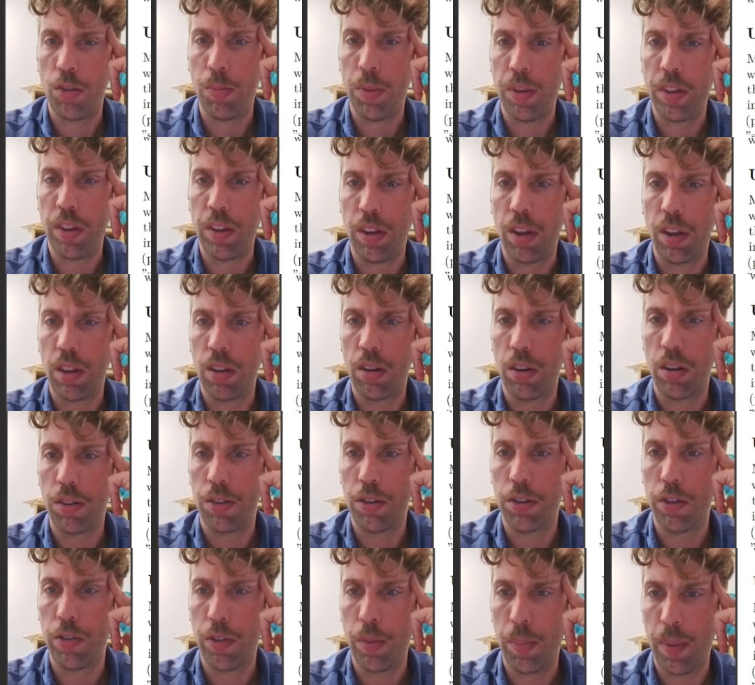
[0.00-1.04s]
be the null and
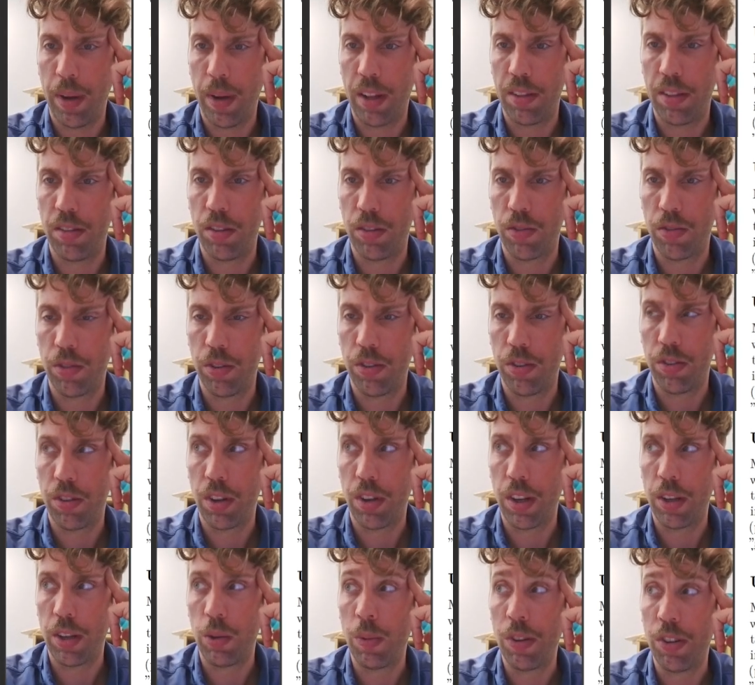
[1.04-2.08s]
alternative hypothesis for the
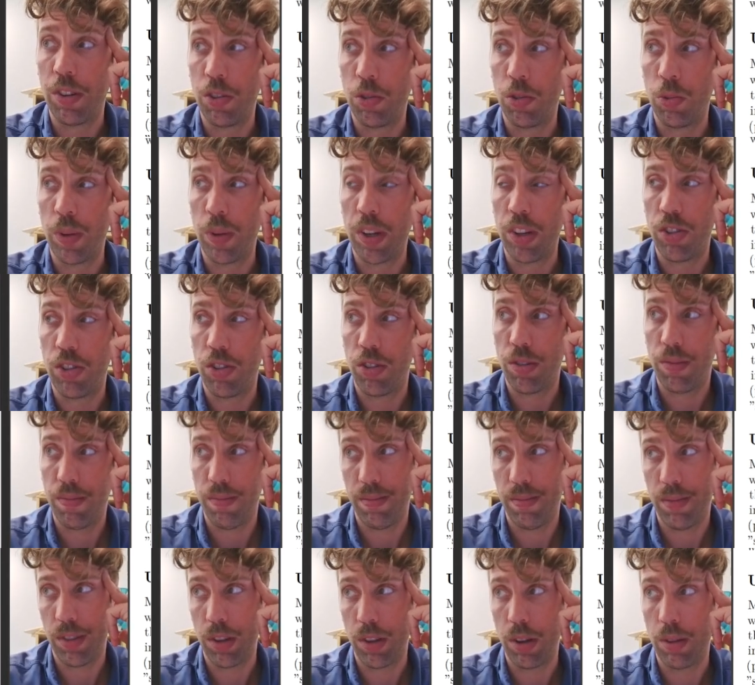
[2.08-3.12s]
study, which is which.
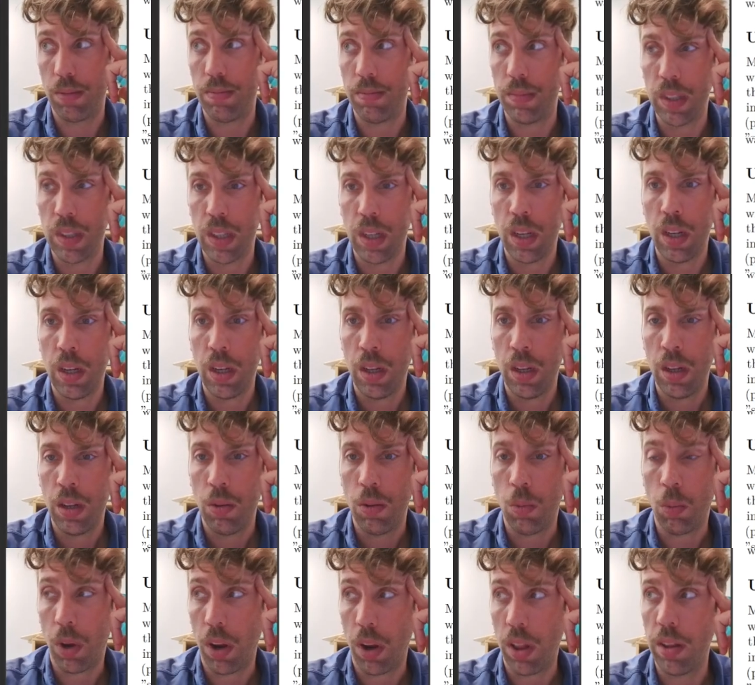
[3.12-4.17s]
So
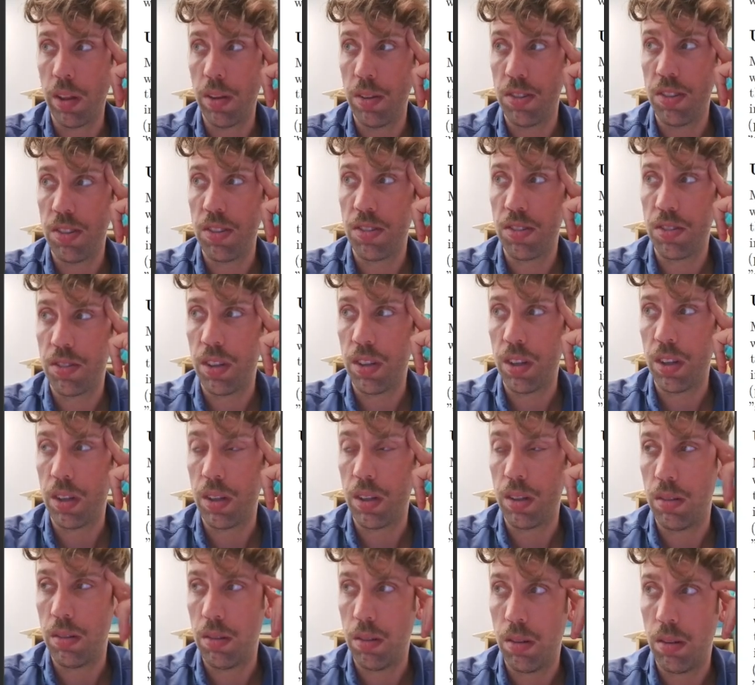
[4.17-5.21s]
one of those is
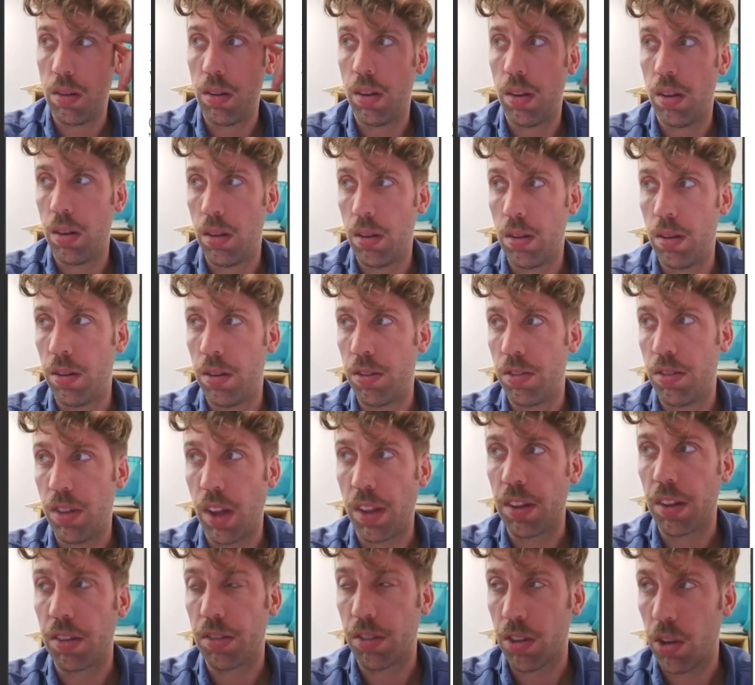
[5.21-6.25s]
there's
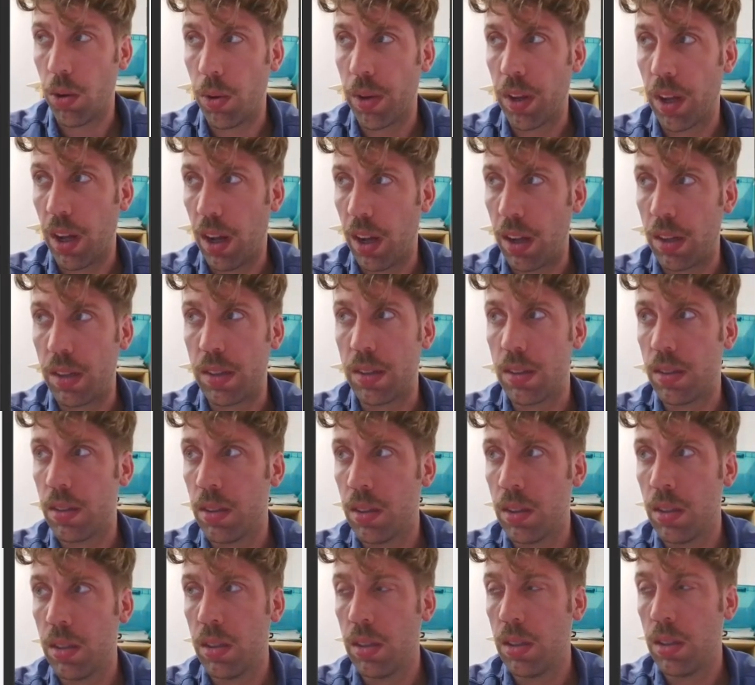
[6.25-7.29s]
nothing's going on,
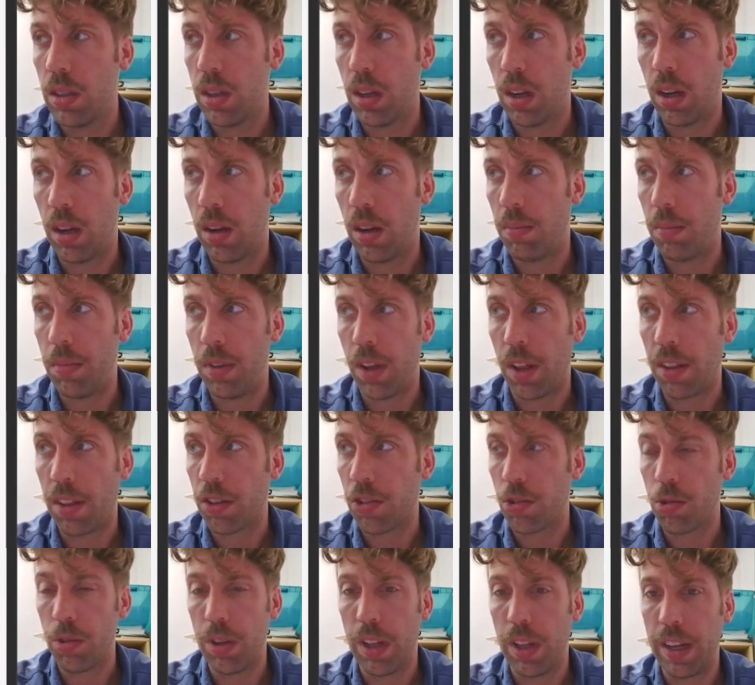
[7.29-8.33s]

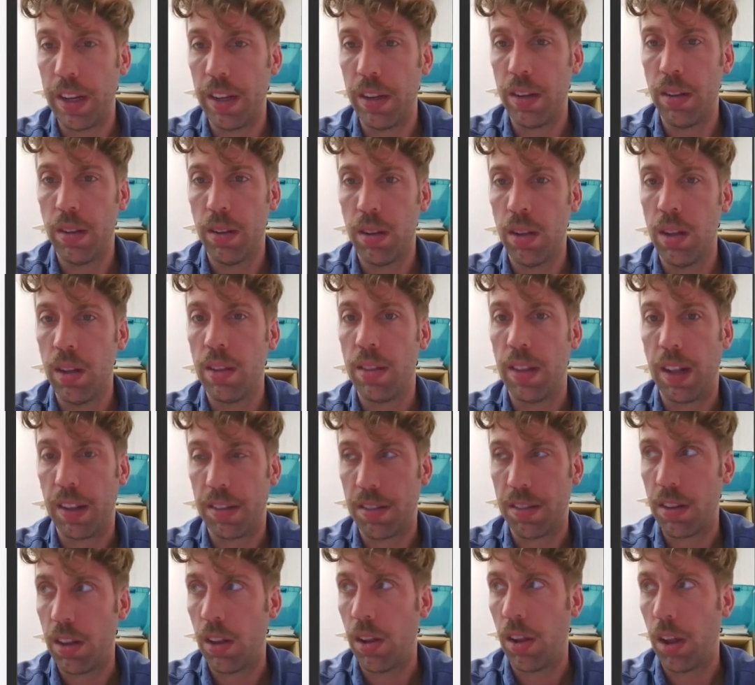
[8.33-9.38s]
nothing's related. That's
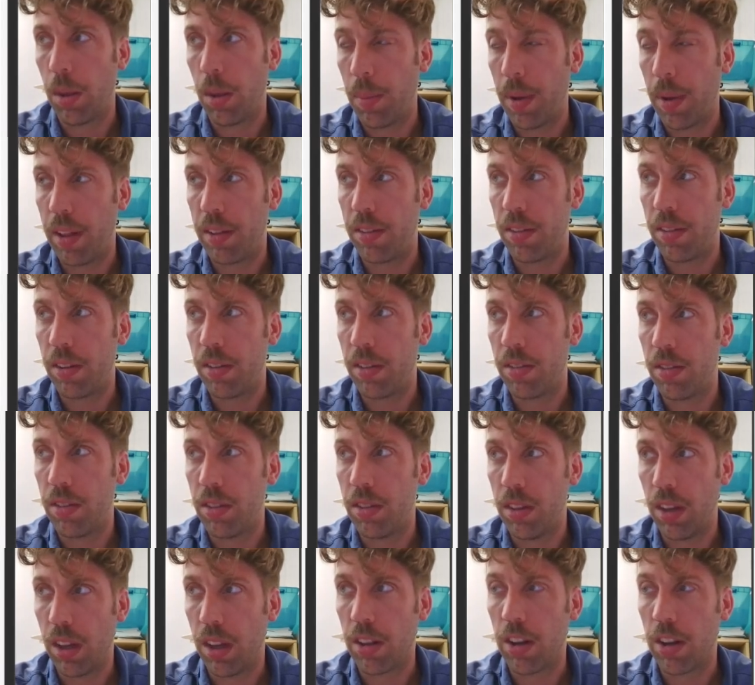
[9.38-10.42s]
the null hypothesis.
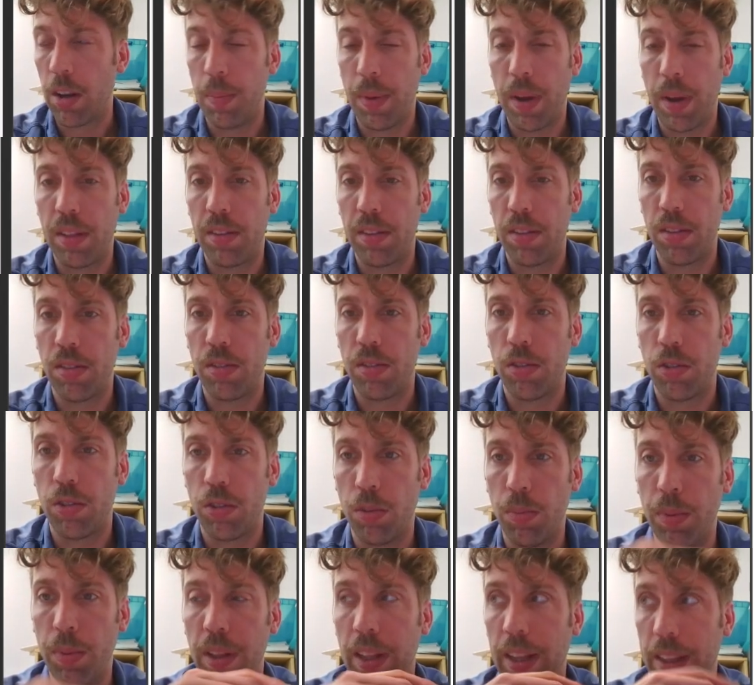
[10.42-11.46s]
The other hypothesis
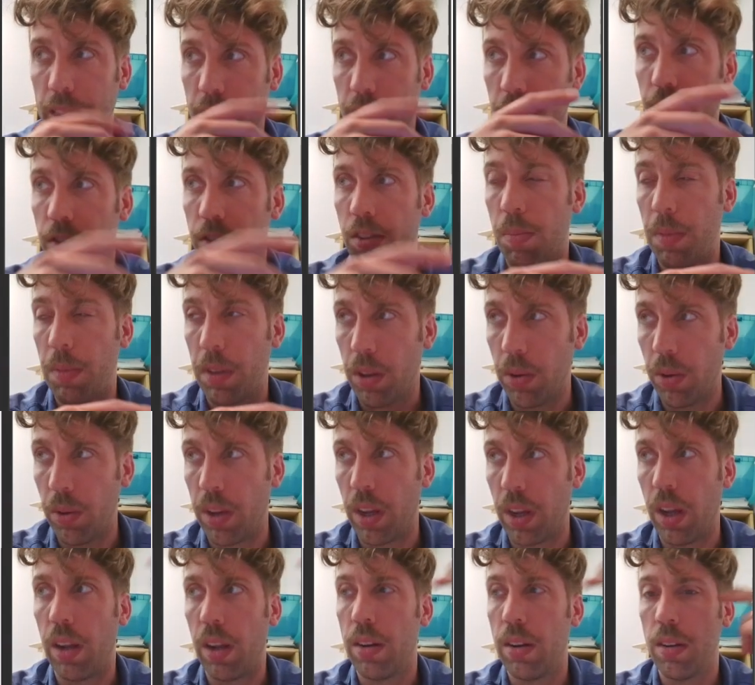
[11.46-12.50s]
should be like there's something going
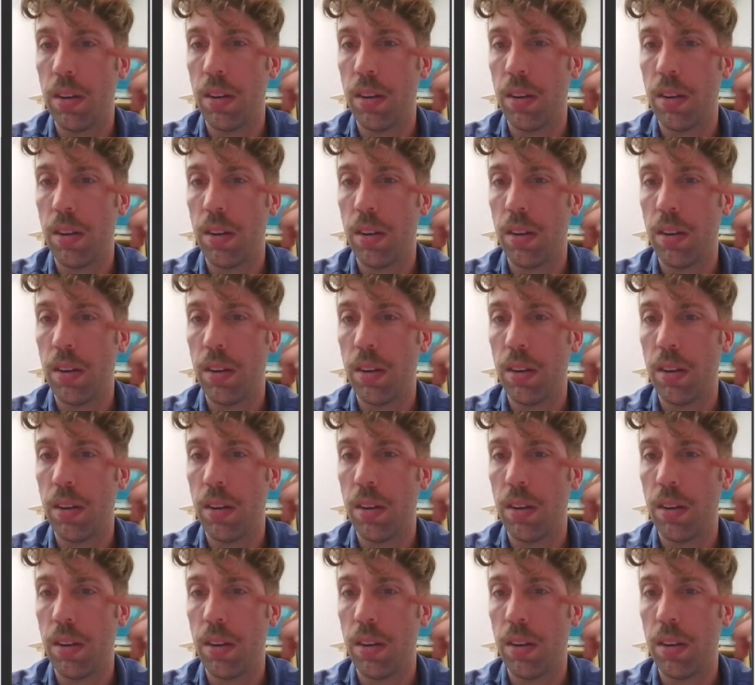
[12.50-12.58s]
on.